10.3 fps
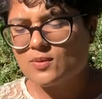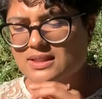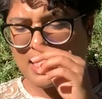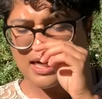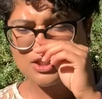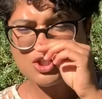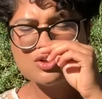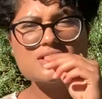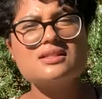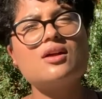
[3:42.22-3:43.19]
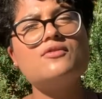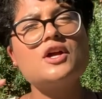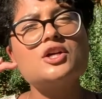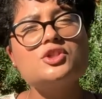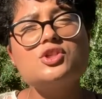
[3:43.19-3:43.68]
attach yourself
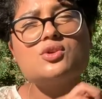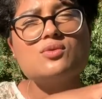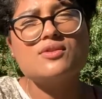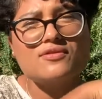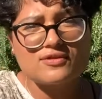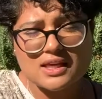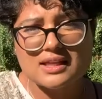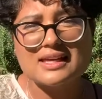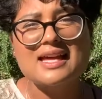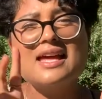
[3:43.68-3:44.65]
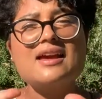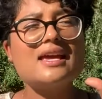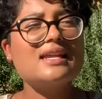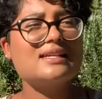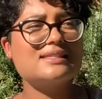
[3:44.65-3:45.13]
to the feeling.
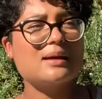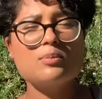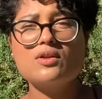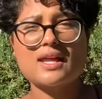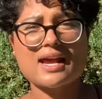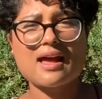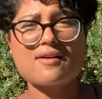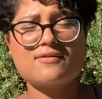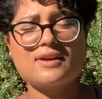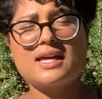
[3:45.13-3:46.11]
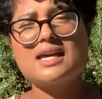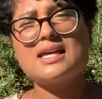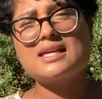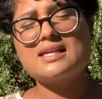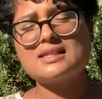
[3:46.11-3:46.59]
An example that I have
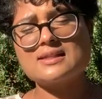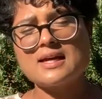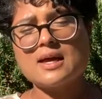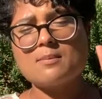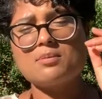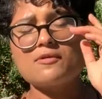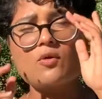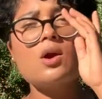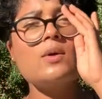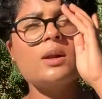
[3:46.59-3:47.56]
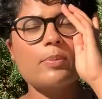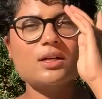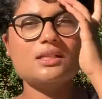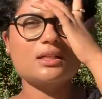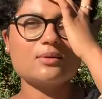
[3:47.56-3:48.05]
is before going to
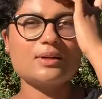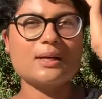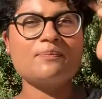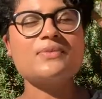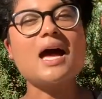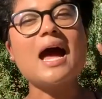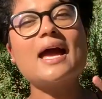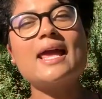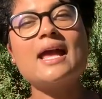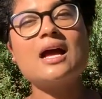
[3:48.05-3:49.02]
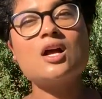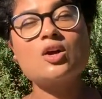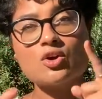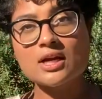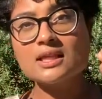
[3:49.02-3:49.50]
Barcelona, I
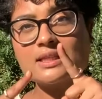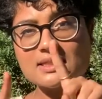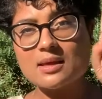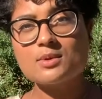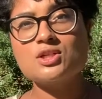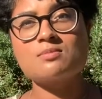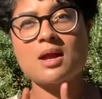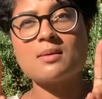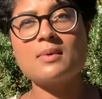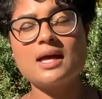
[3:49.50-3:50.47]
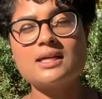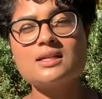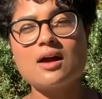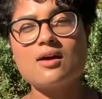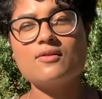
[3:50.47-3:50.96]
created this image in my mind
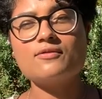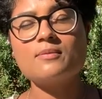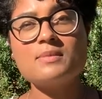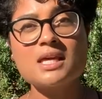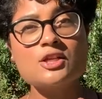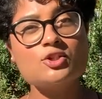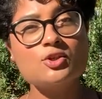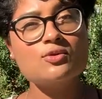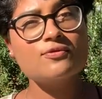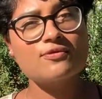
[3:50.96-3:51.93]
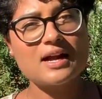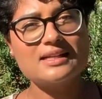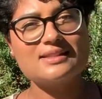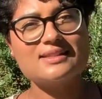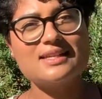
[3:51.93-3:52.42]
of me and two
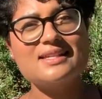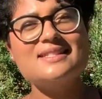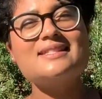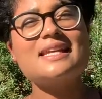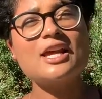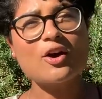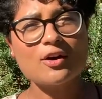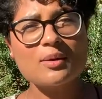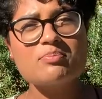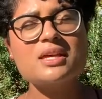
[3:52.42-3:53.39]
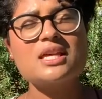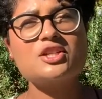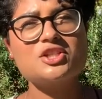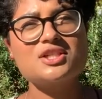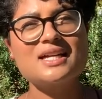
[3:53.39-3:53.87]
friends sitting on a
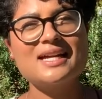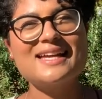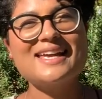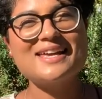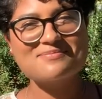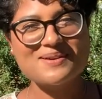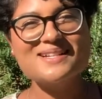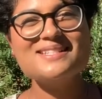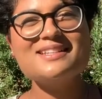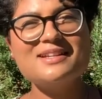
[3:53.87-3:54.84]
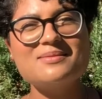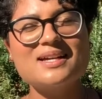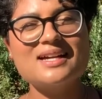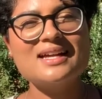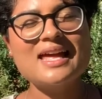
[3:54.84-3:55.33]
beach in
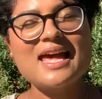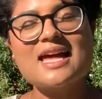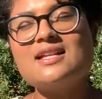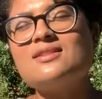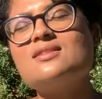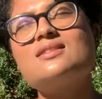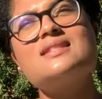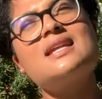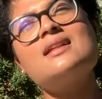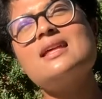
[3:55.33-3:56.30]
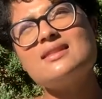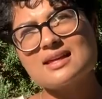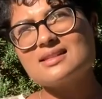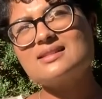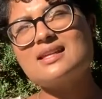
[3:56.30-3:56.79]
Barcelona and sitting like
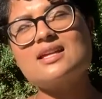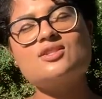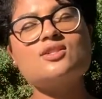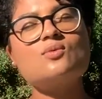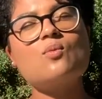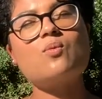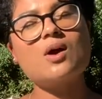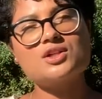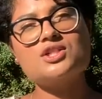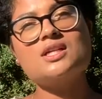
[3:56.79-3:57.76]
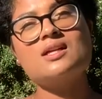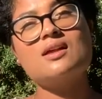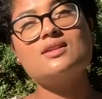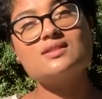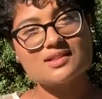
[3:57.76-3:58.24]
this and just watching
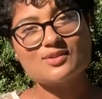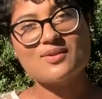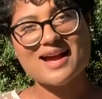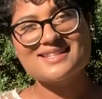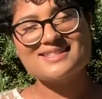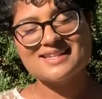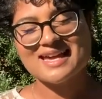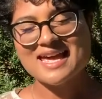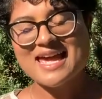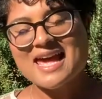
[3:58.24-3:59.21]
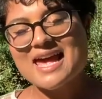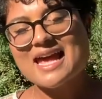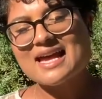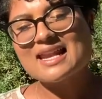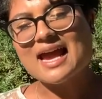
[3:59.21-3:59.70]
the sunrise.
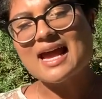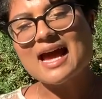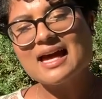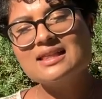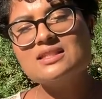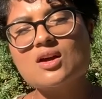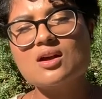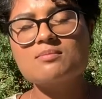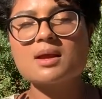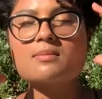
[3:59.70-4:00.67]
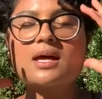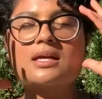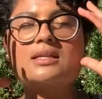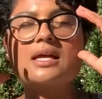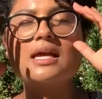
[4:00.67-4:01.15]
And I had this in my
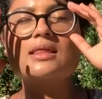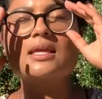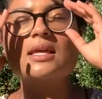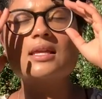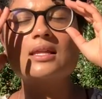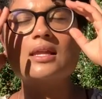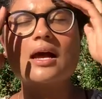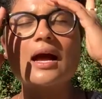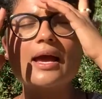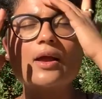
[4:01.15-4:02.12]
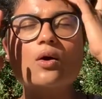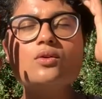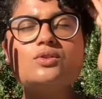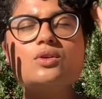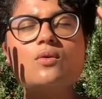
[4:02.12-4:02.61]
mind, and then I
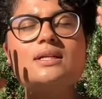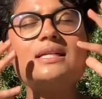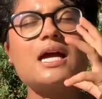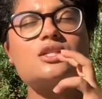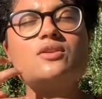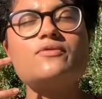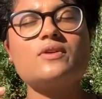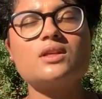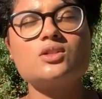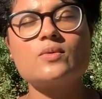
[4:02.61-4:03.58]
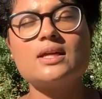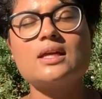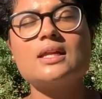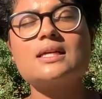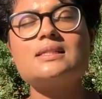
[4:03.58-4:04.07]
also attached a feeling to it,
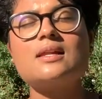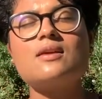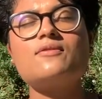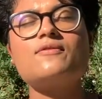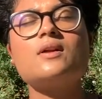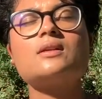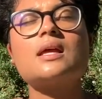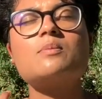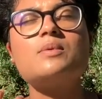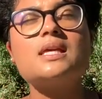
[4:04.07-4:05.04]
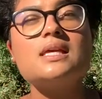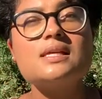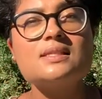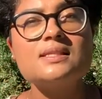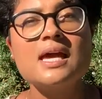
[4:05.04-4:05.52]
and I said it felt like
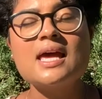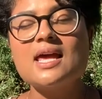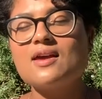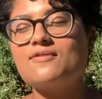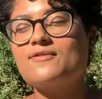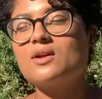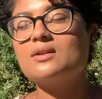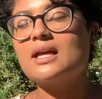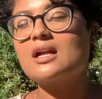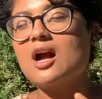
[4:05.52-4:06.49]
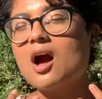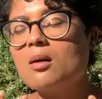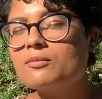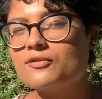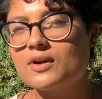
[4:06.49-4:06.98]
peace, it felt like
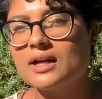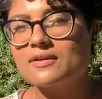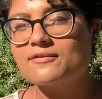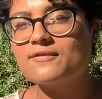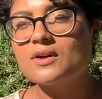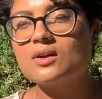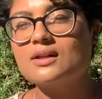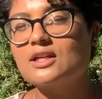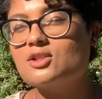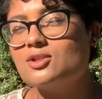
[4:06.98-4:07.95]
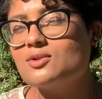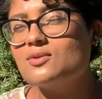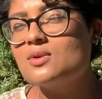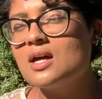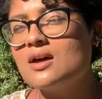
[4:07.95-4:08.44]
comfort, it felt like
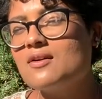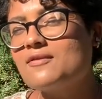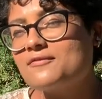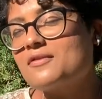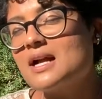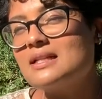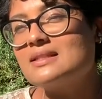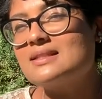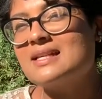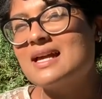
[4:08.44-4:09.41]
two friends